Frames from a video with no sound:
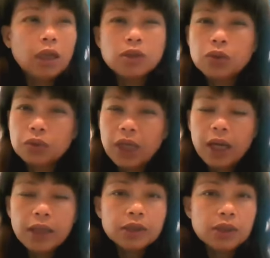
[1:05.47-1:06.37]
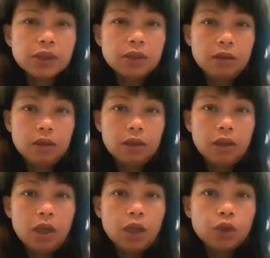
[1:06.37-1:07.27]
by society
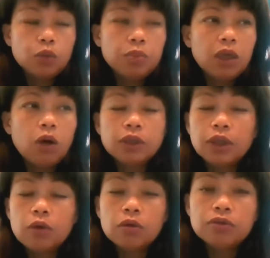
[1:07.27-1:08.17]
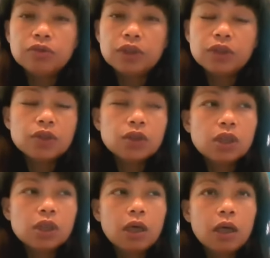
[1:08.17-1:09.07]
to be on their own feet.
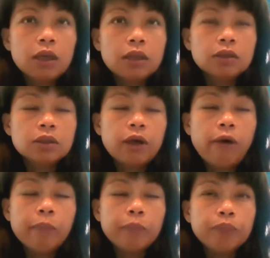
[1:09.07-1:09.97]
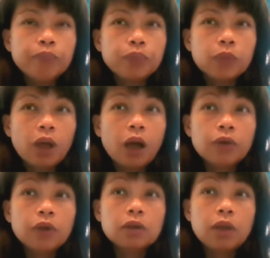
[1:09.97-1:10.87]
And um, I
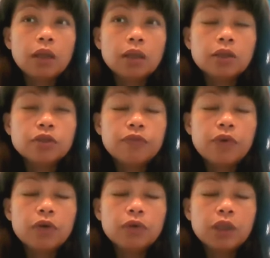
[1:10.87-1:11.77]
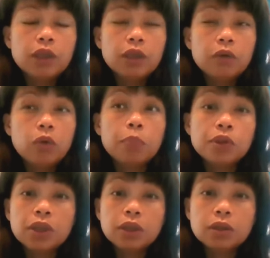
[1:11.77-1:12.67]
think that is very
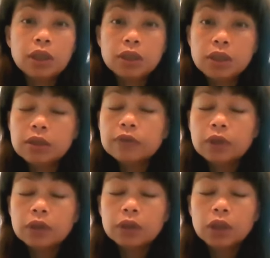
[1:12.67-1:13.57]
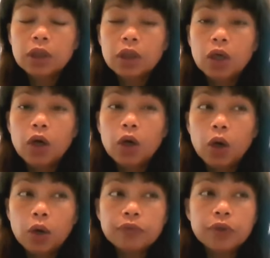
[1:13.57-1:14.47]
representative
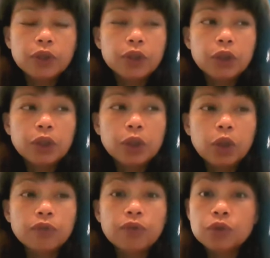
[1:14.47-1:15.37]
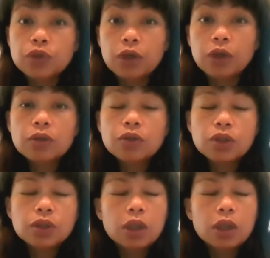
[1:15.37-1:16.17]
of her of her chart.